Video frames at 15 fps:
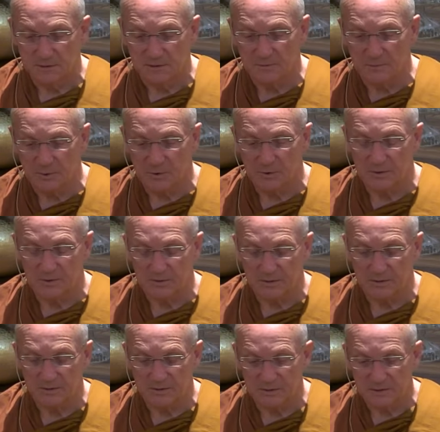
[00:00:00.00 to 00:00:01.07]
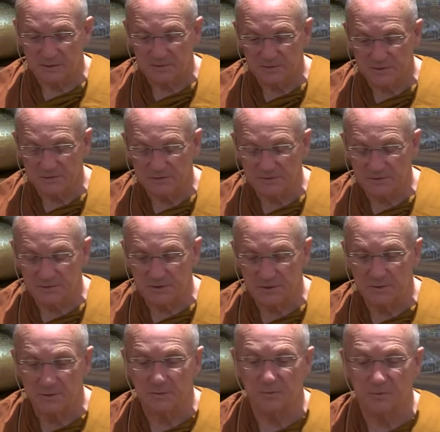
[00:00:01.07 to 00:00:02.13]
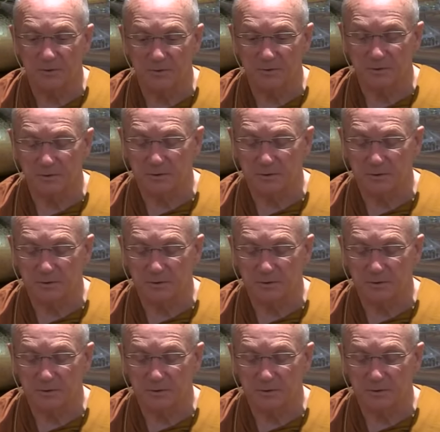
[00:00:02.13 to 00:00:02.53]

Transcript: book that Ajahn Sucitto wrote